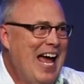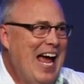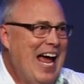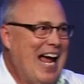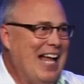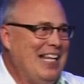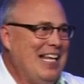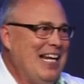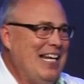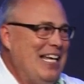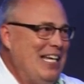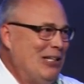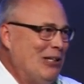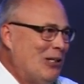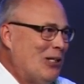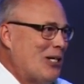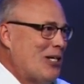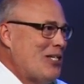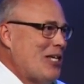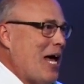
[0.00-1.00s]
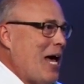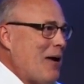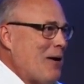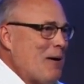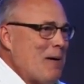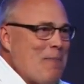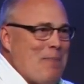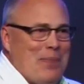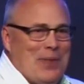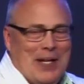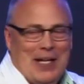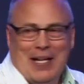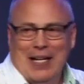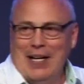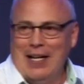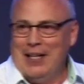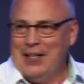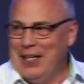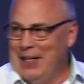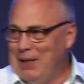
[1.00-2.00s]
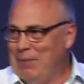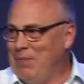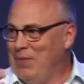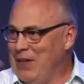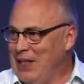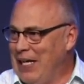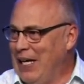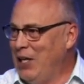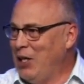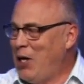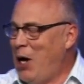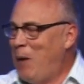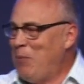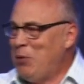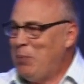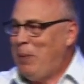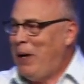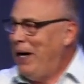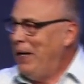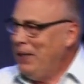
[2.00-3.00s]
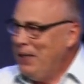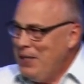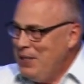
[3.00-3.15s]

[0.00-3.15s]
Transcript: And then he looks at her, uh, the helicopter pilot.